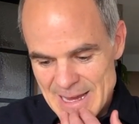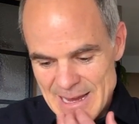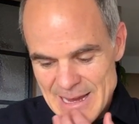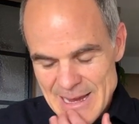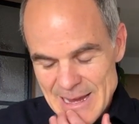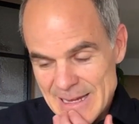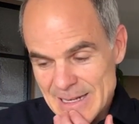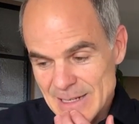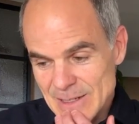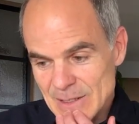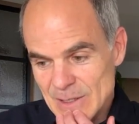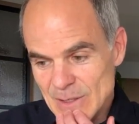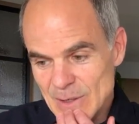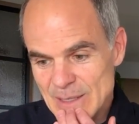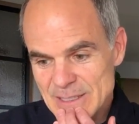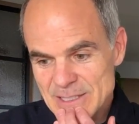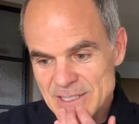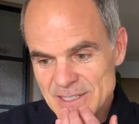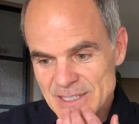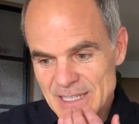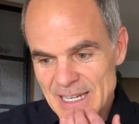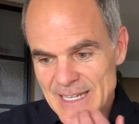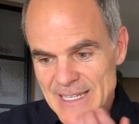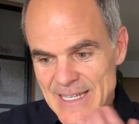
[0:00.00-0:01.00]
I don't know,
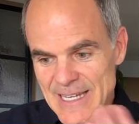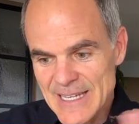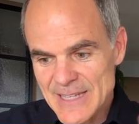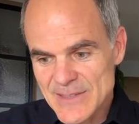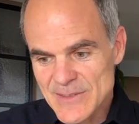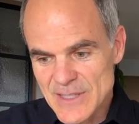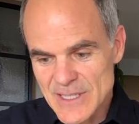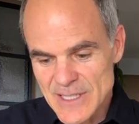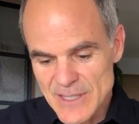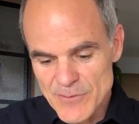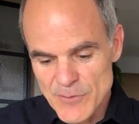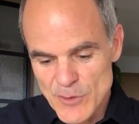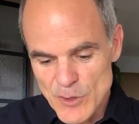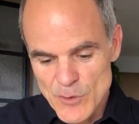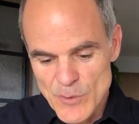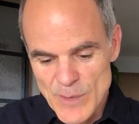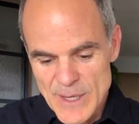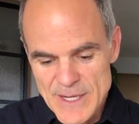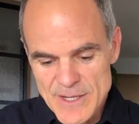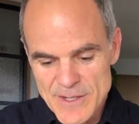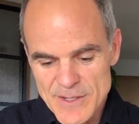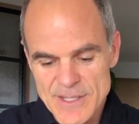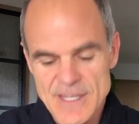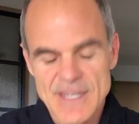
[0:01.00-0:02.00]
I can't think of a
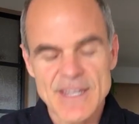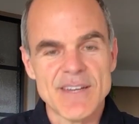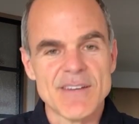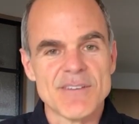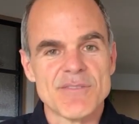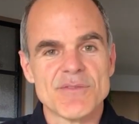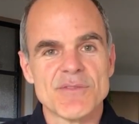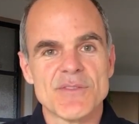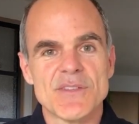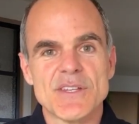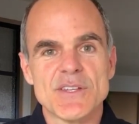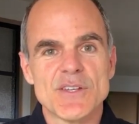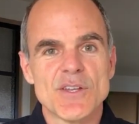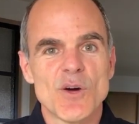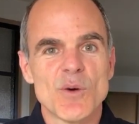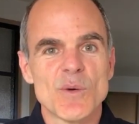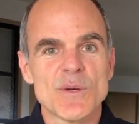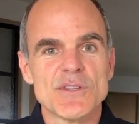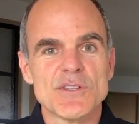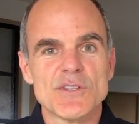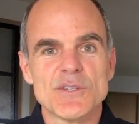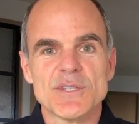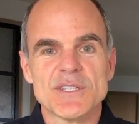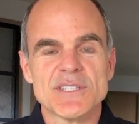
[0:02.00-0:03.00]
greater gift than
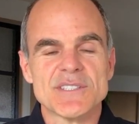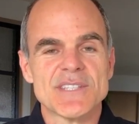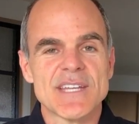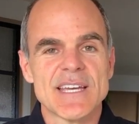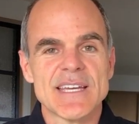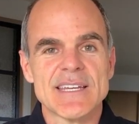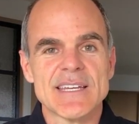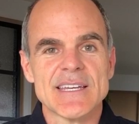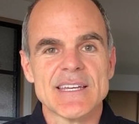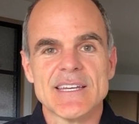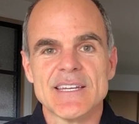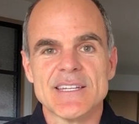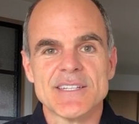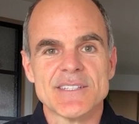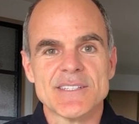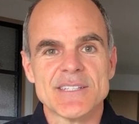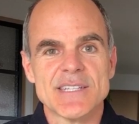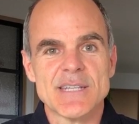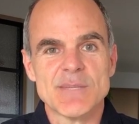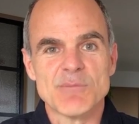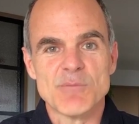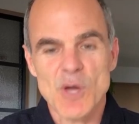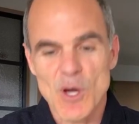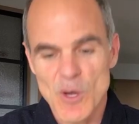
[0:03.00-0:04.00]
knowing you can take a hit and
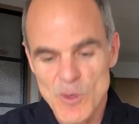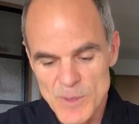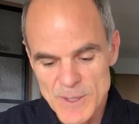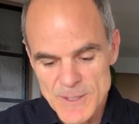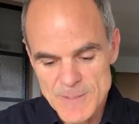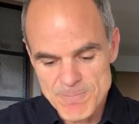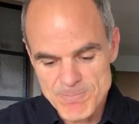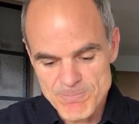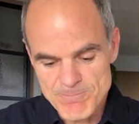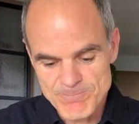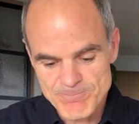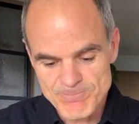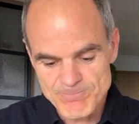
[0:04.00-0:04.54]
keep going.